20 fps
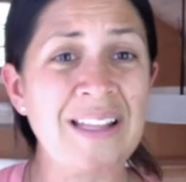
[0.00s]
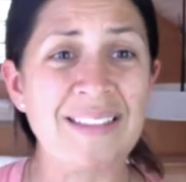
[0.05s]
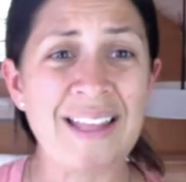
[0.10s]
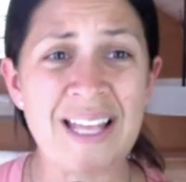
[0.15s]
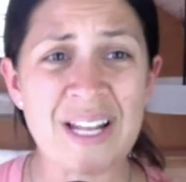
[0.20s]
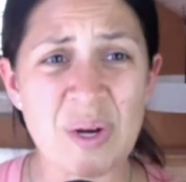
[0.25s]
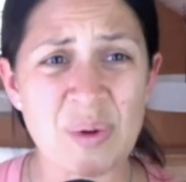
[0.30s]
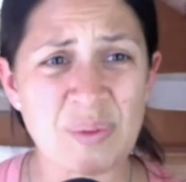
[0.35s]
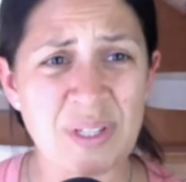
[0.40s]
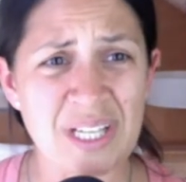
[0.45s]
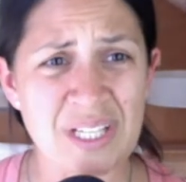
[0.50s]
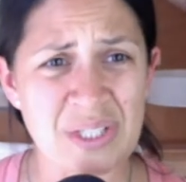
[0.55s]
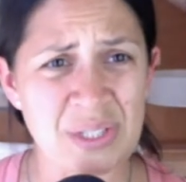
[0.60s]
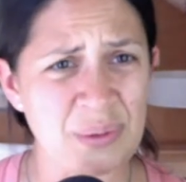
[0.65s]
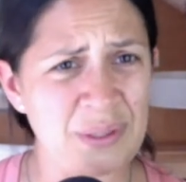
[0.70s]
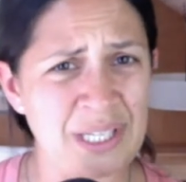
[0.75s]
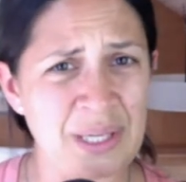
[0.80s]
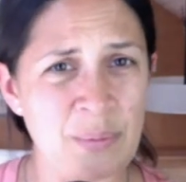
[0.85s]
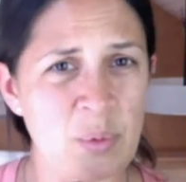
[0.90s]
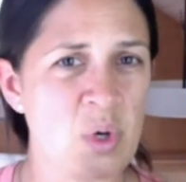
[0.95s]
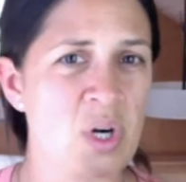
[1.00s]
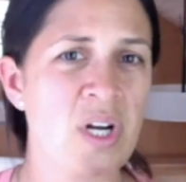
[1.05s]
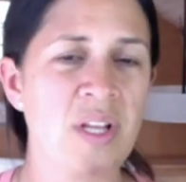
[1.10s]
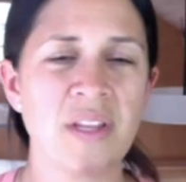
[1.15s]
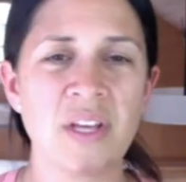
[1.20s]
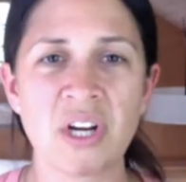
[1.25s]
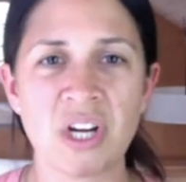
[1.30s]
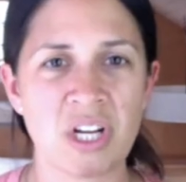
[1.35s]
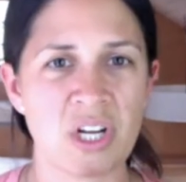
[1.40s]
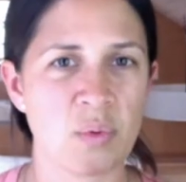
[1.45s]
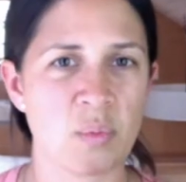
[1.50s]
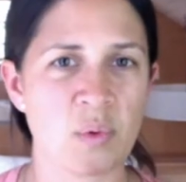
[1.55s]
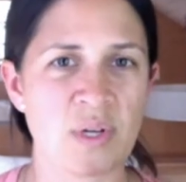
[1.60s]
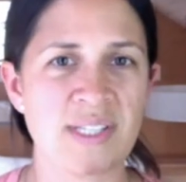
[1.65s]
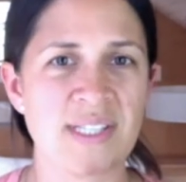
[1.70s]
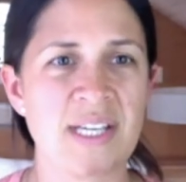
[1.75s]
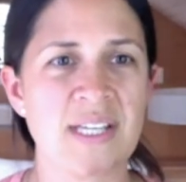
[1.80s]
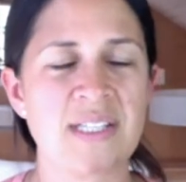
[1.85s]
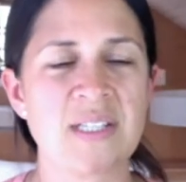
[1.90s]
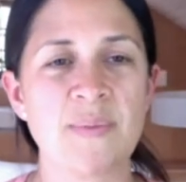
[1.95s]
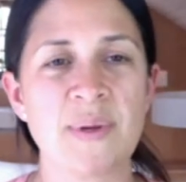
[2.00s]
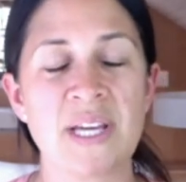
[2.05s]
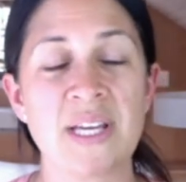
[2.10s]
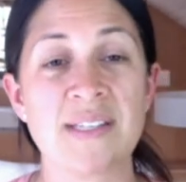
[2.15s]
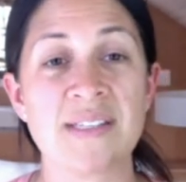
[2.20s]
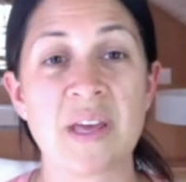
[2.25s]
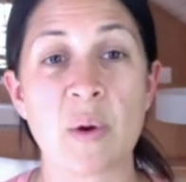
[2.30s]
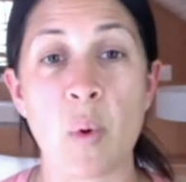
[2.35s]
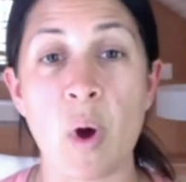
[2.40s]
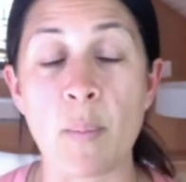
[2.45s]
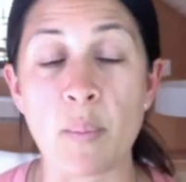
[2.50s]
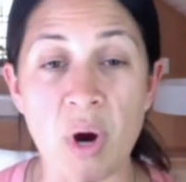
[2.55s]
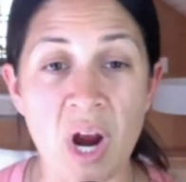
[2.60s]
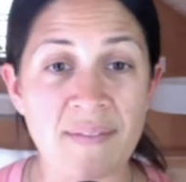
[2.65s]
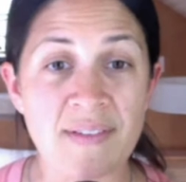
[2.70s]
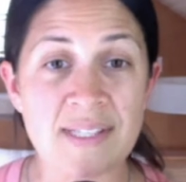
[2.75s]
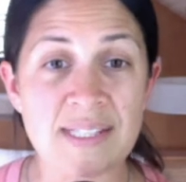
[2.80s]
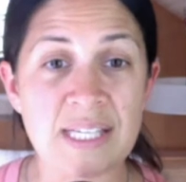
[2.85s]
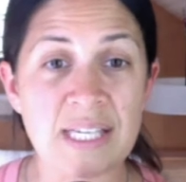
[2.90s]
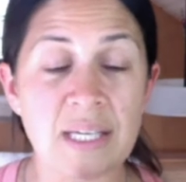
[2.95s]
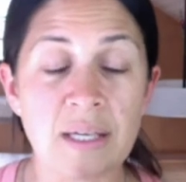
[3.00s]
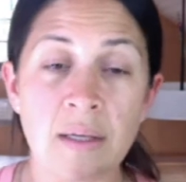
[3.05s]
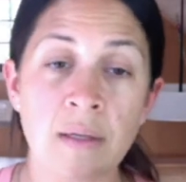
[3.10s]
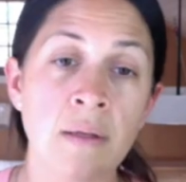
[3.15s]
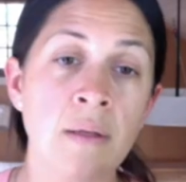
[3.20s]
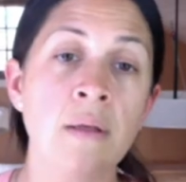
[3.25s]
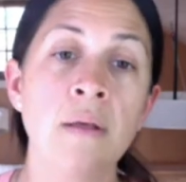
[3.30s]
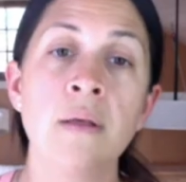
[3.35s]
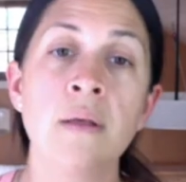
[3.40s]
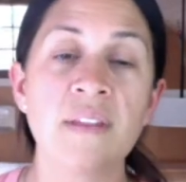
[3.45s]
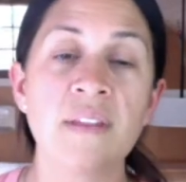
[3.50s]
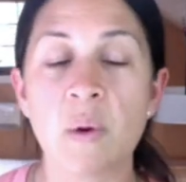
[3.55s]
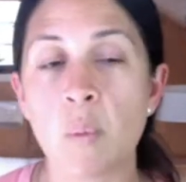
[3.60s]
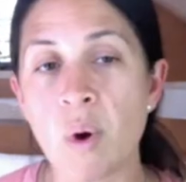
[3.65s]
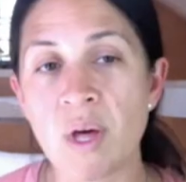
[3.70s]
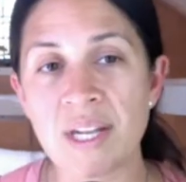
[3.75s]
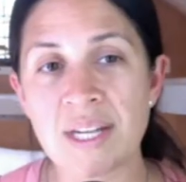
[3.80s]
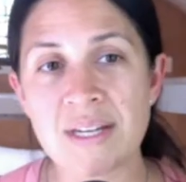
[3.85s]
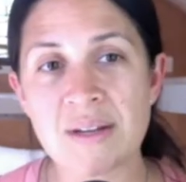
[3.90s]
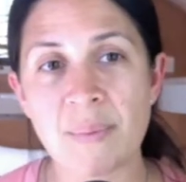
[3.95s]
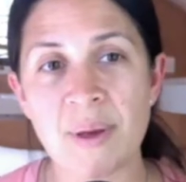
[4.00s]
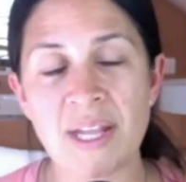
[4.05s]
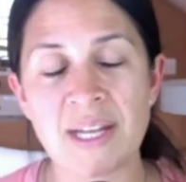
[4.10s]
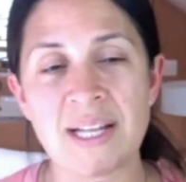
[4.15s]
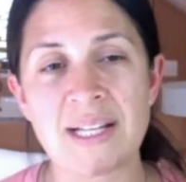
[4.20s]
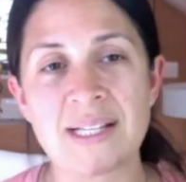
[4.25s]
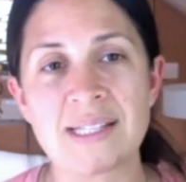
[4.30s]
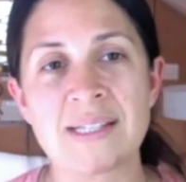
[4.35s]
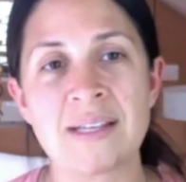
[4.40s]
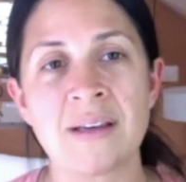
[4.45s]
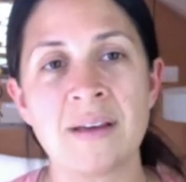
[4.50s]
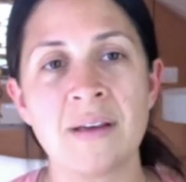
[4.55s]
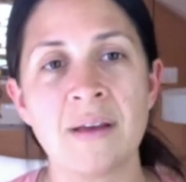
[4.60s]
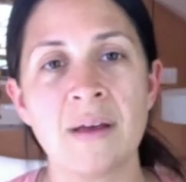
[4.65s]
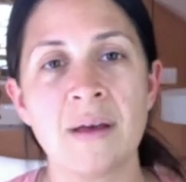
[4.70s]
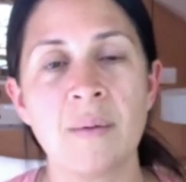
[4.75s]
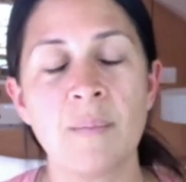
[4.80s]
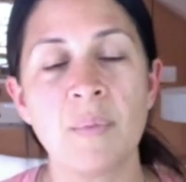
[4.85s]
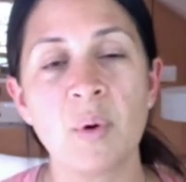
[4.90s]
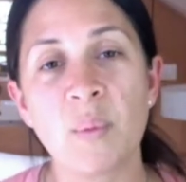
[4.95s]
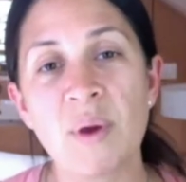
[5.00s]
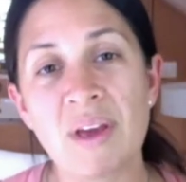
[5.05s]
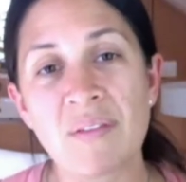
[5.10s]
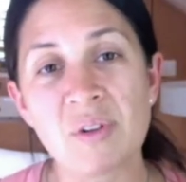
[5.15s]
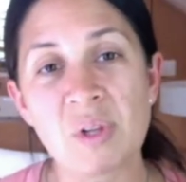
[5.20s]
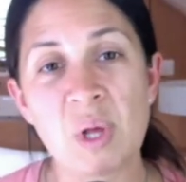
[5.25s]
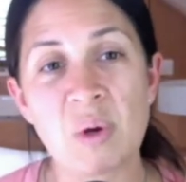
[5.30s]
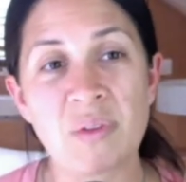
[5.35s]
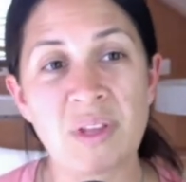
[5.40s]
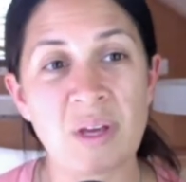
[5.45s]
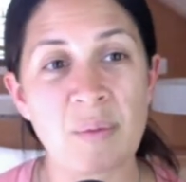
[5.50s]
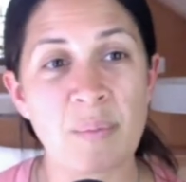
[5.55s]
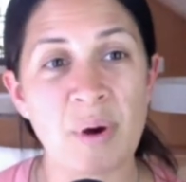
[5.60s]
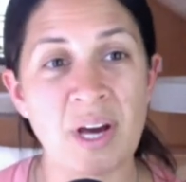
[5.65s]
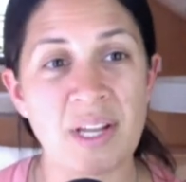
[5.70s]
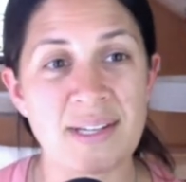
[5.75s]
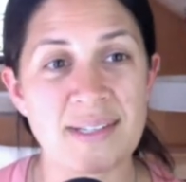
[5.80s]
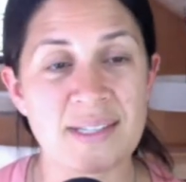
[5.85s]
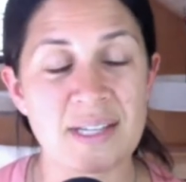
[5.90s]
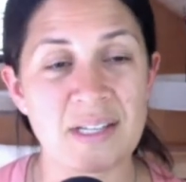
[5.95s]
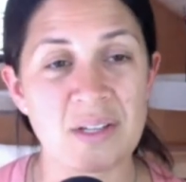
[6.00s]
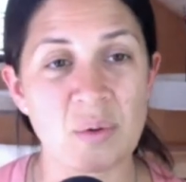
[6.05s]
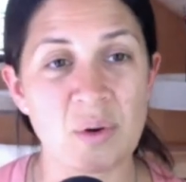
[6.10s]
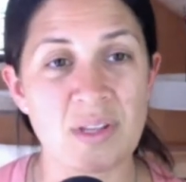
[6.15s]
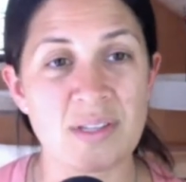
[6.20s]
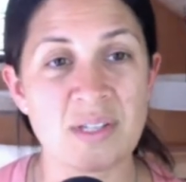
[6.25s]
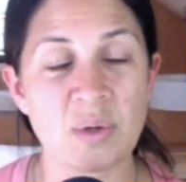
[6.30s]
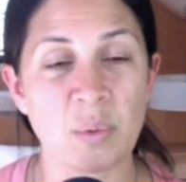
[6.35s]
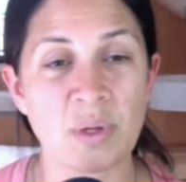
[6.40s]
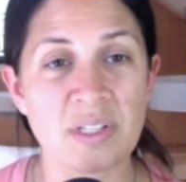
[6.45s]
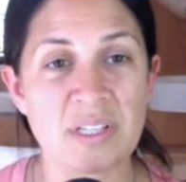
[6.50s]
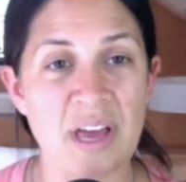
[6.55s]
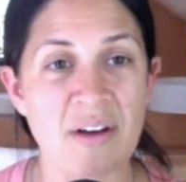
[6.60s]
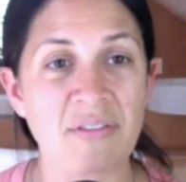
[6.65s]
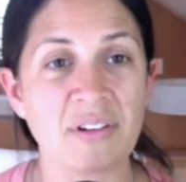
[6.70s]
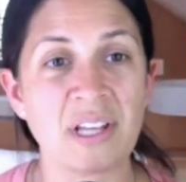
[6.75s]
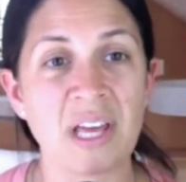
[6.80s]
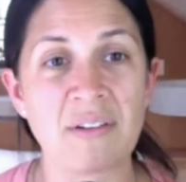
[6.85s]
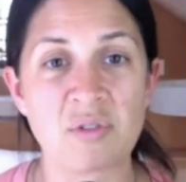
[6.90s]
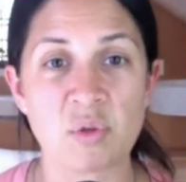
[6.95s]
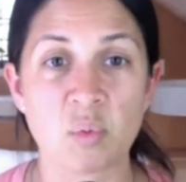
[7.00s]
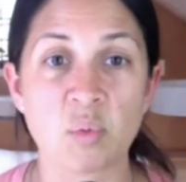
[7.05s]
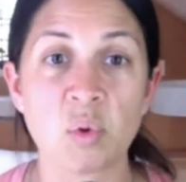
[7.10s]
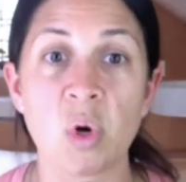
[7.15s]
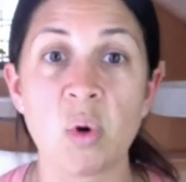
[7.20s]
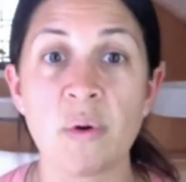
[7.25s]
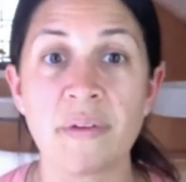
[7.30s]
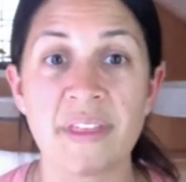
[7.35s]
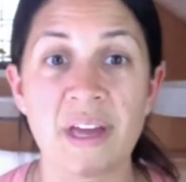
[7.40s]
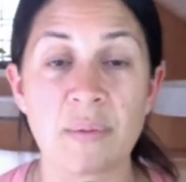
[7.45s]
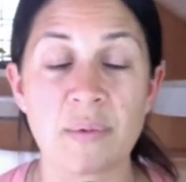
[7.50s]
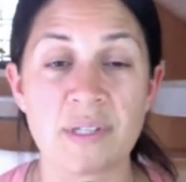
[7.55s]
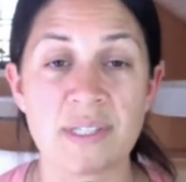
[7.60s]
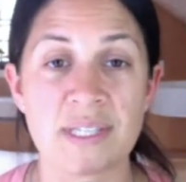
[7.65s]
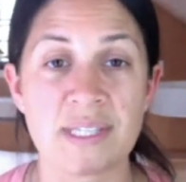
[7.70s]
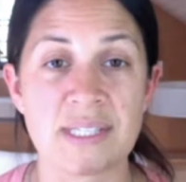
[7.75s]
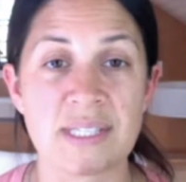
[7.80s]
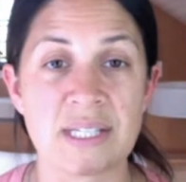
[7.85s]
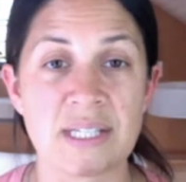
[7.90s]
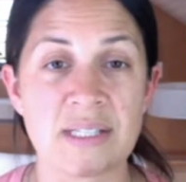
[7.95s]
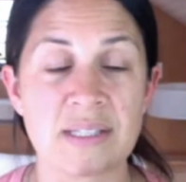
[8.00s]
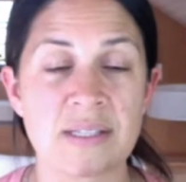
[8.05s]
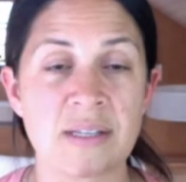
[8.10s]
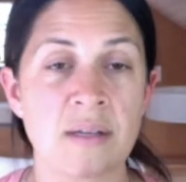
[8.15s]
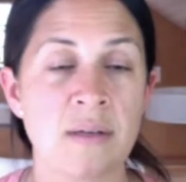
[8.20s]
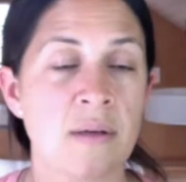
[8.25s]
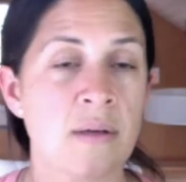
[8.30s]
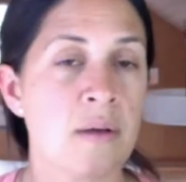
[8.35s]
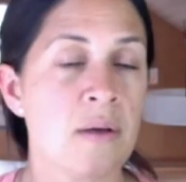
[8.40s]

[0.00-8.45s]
They don't need you anymore. They're going to resist because they want privacy, they want independence, but we have clothing and potties to deal with. So we definitely have to roll with that resistance.